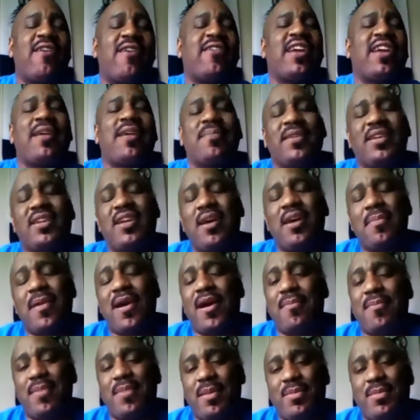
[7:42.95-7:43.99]
Okay, come
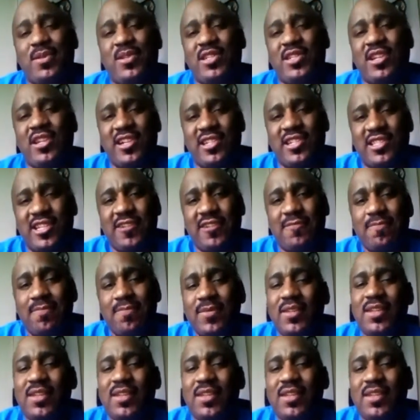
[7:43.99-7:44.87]
on, people. Seriously.